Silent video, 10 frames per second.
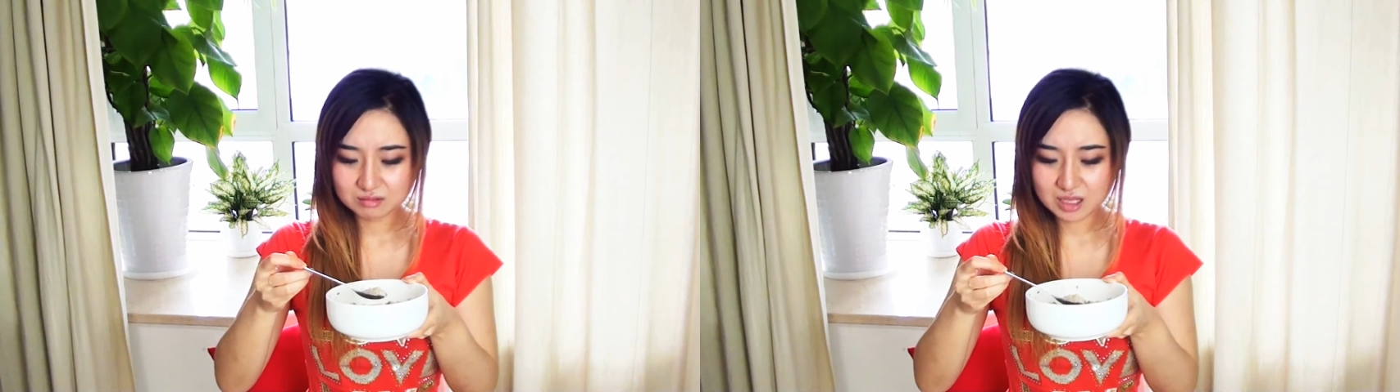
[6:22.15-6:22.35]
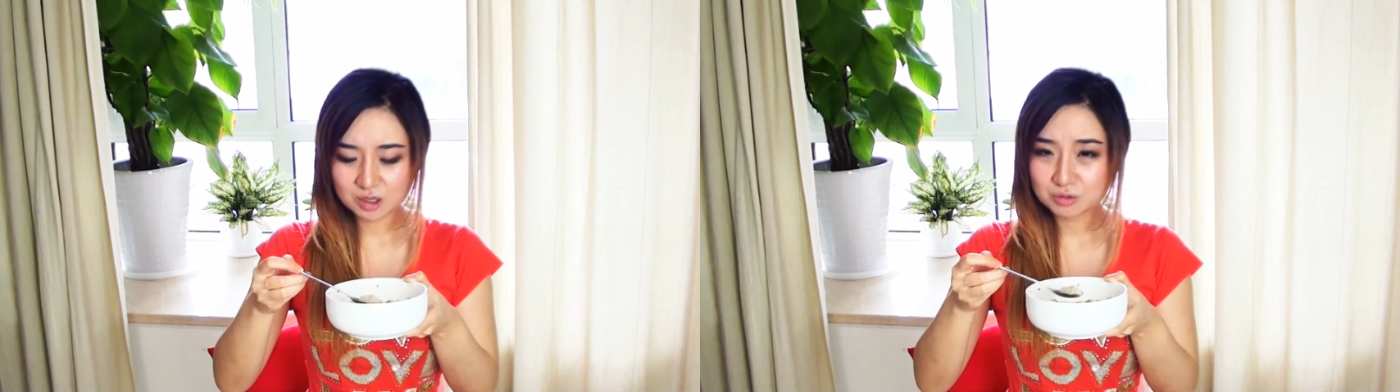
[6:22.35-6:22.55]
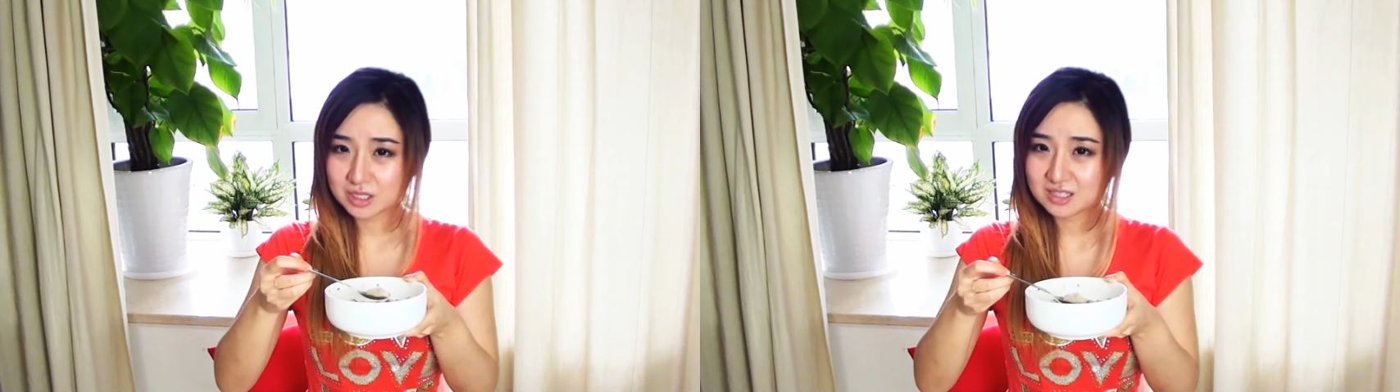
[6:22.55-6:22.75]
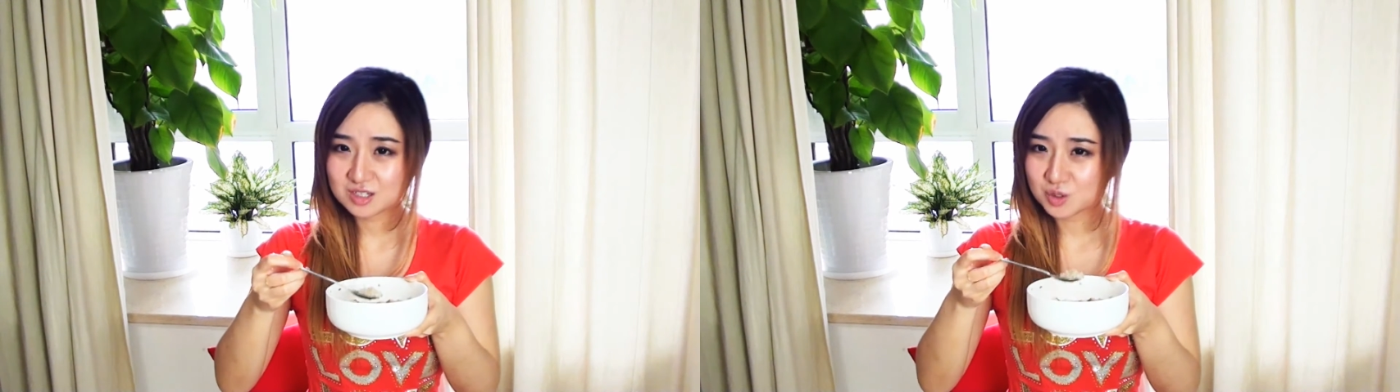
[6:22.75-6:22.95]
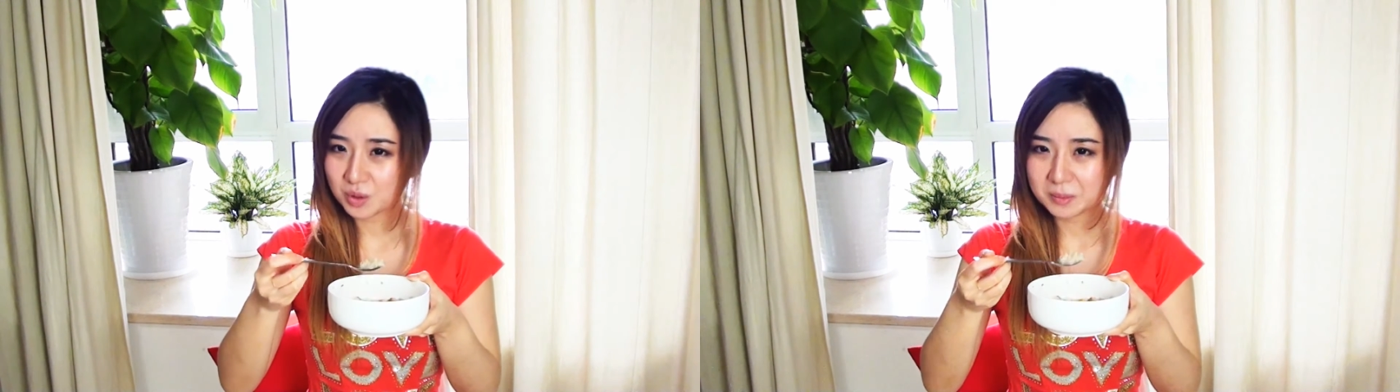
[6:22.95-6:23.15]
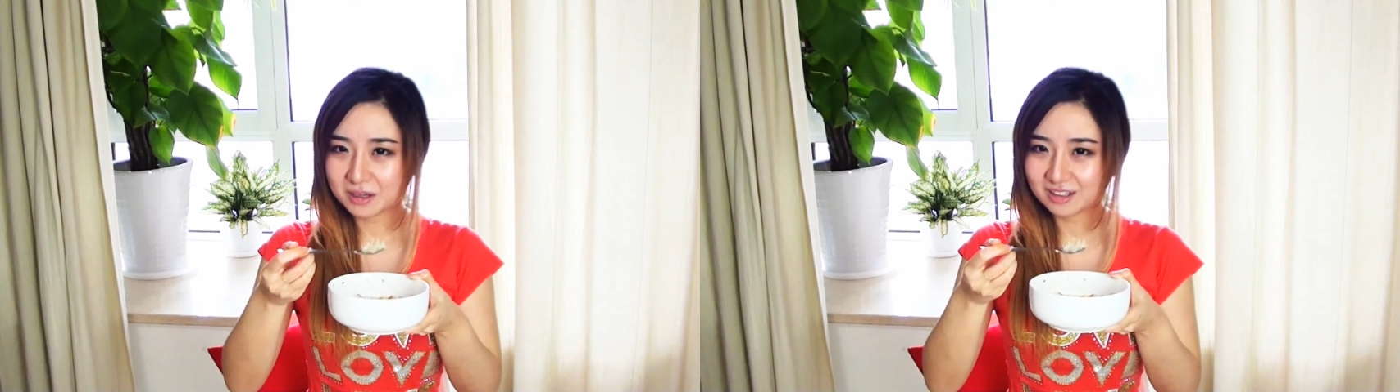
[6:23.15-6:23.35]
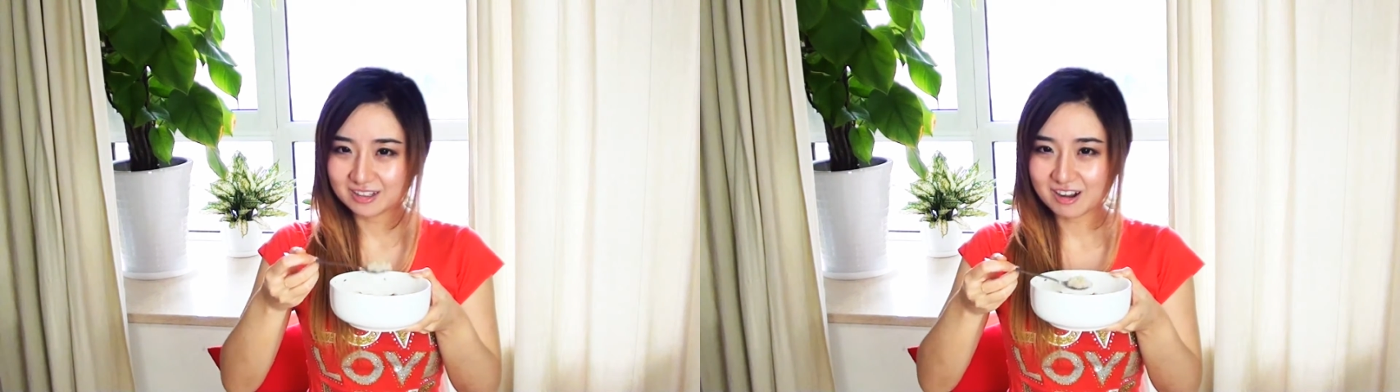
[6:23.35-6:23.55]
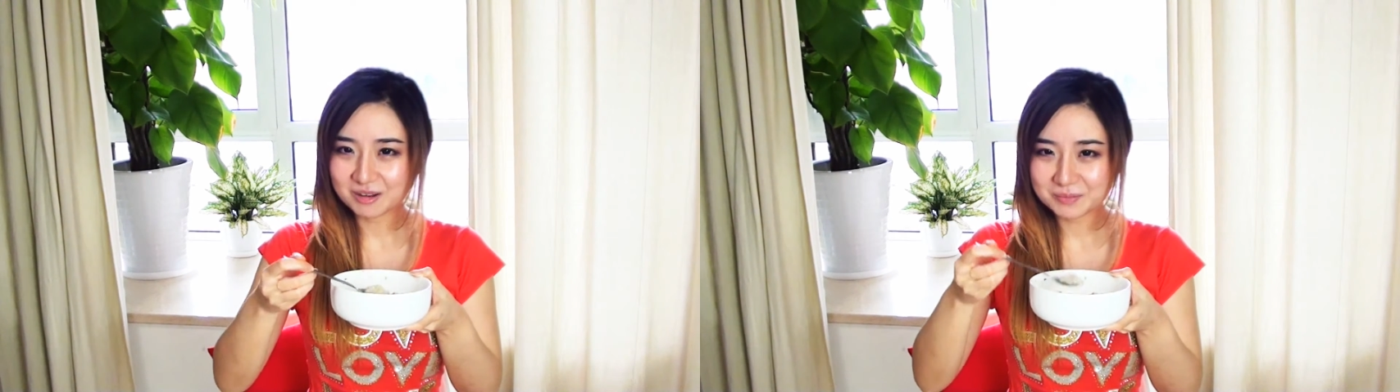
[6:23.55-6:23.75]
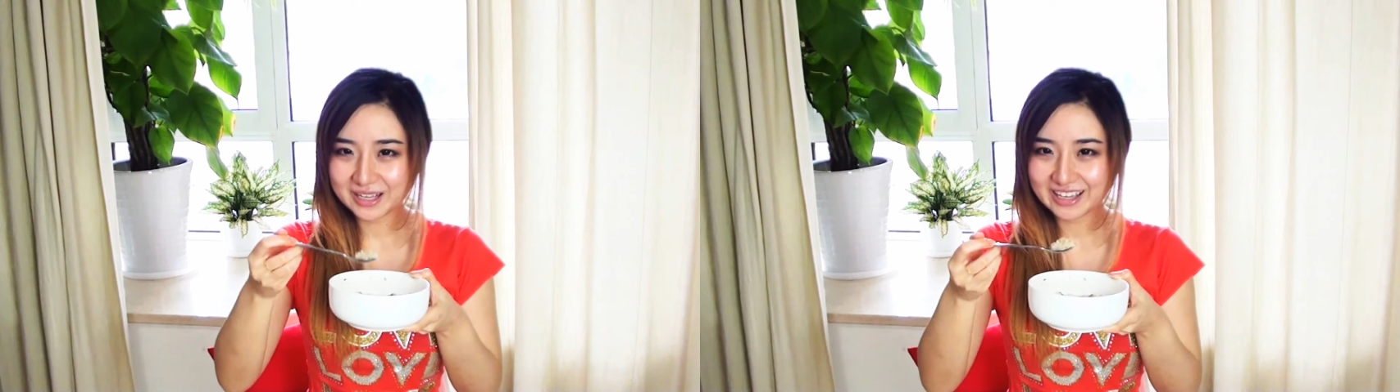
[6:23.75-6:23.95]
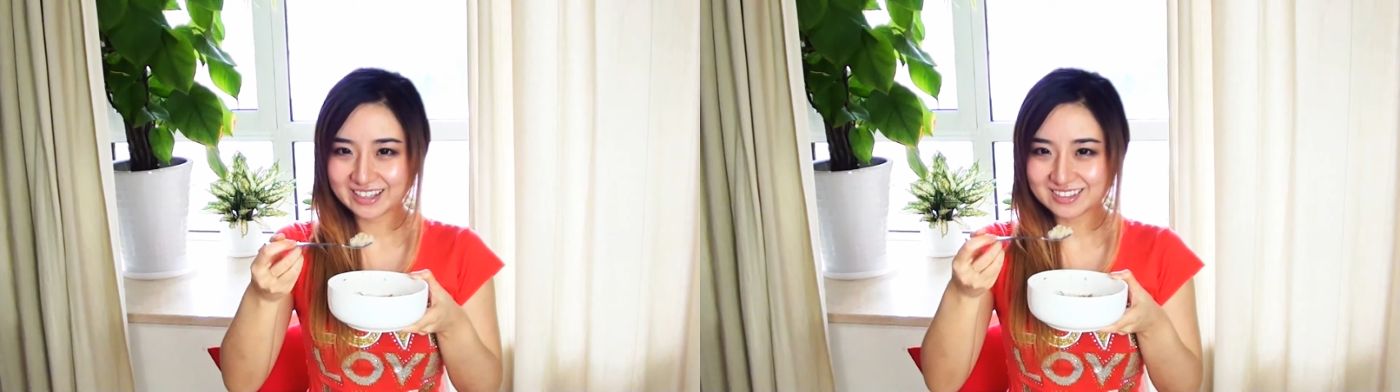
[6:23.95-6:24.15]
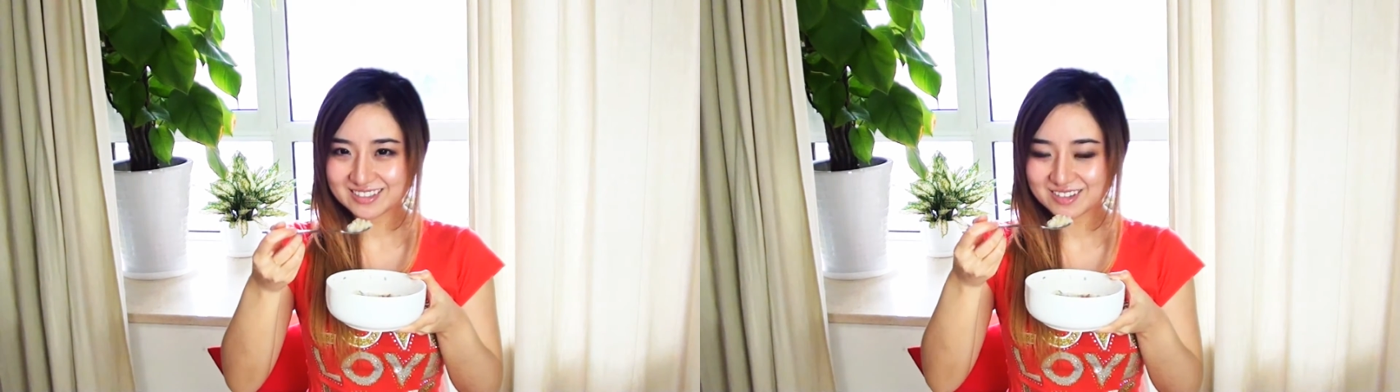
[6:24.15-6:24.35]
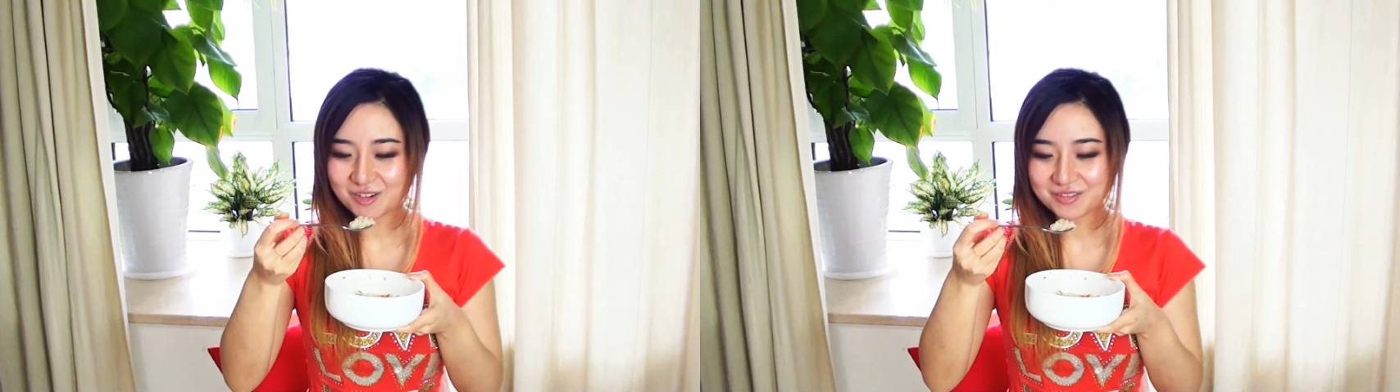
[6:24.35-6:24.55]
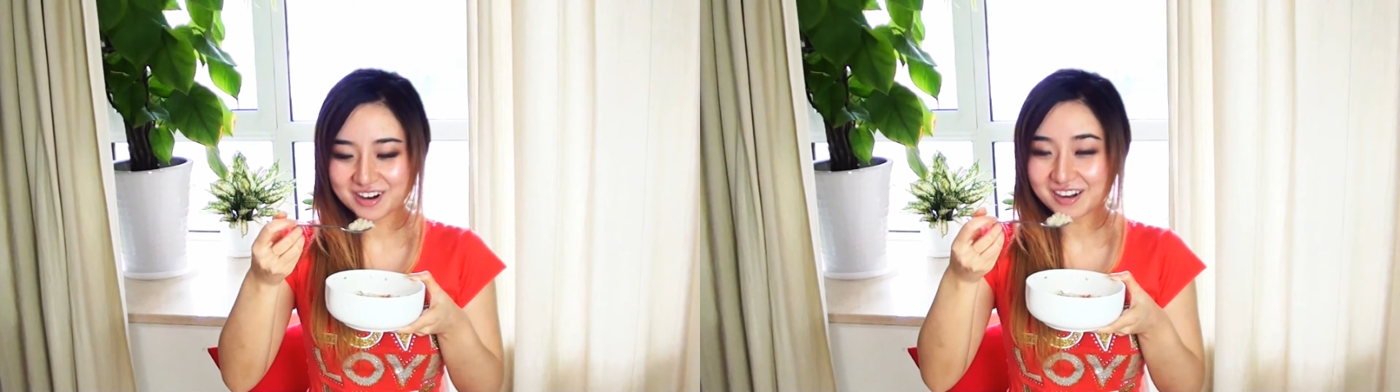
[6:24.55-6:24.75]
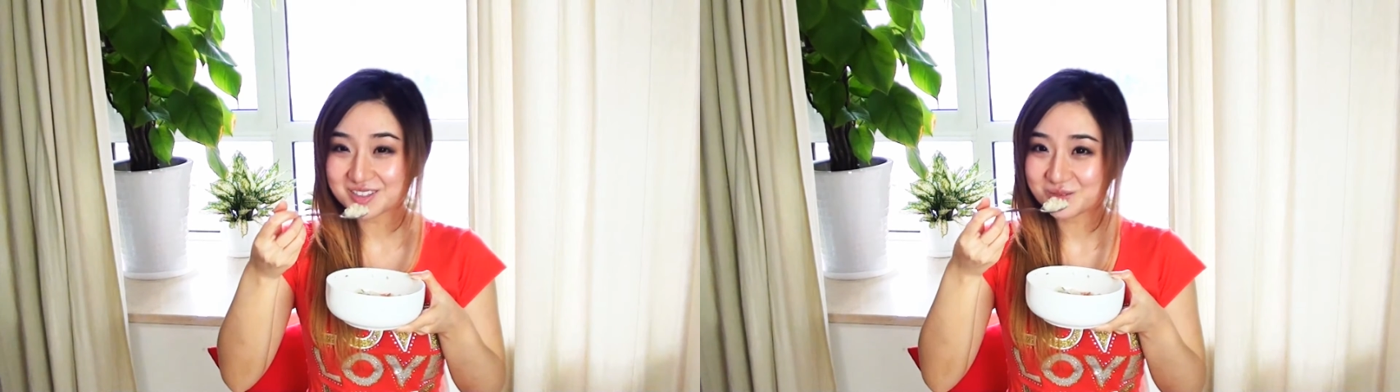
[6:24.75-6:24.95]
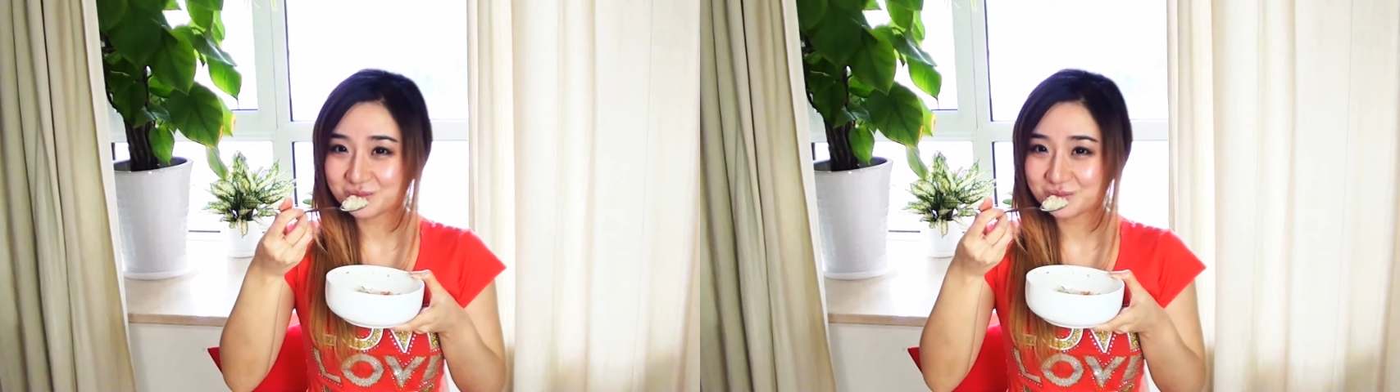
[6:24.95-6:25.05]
I don't taste the soy milk at all, but overall